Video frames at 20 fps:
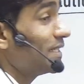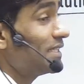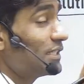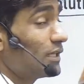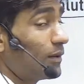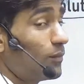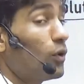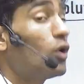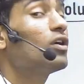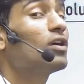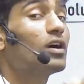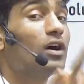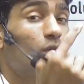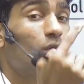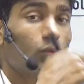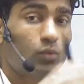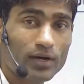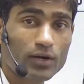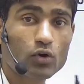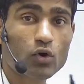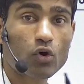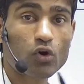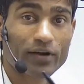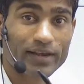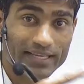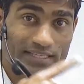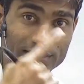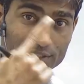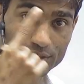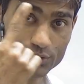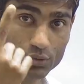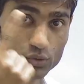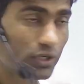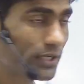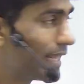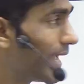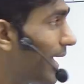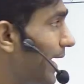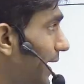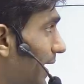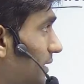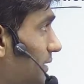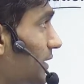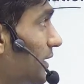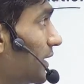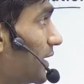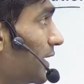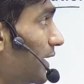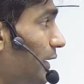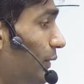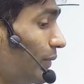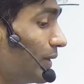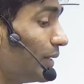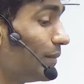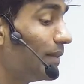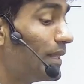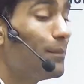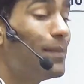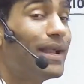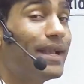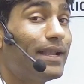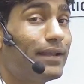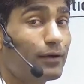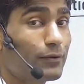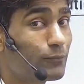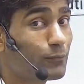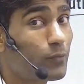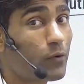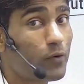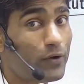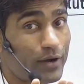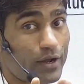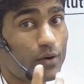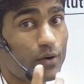of all, convert cot x into the tan x. It will be the better for our